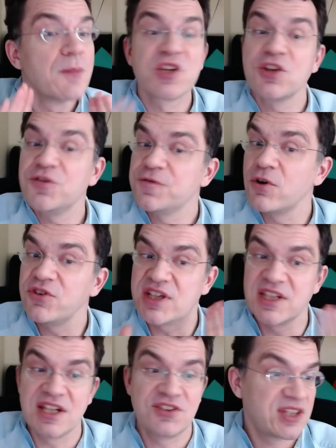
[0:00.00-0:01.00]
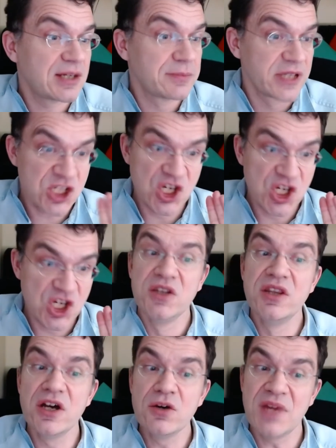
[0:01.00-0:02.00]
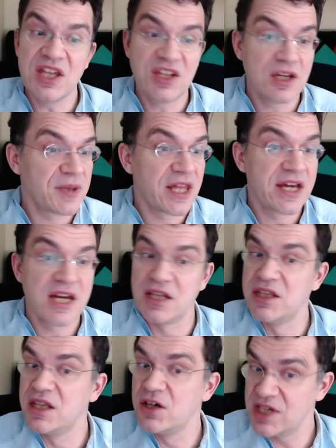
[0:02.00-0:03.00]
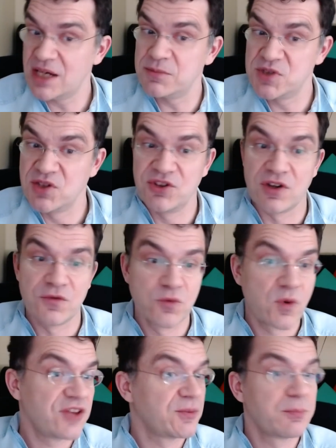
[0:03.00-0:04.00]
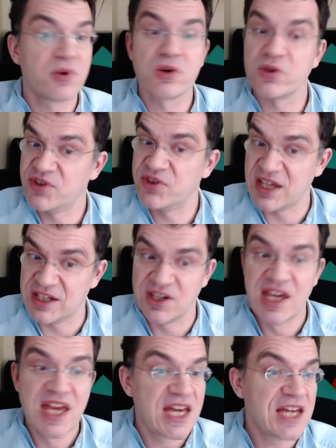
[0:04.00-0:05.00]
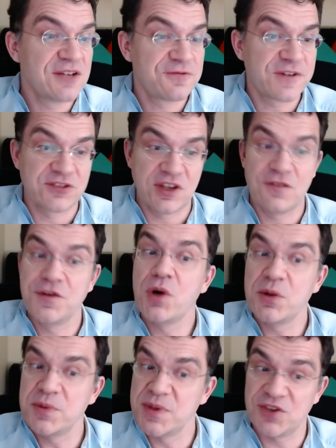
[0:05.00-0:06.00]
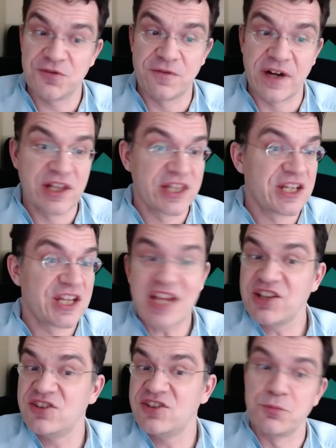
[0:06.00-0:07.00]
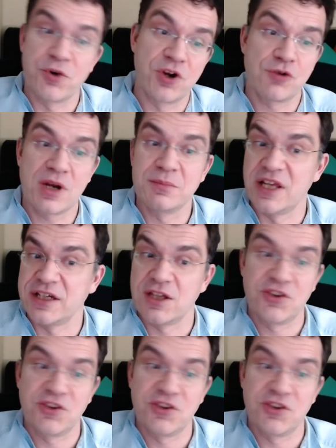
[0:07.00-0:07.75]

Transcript: but as far as I can establish, no media player and no caption software supports that. In fact, if you open this file in an editing program like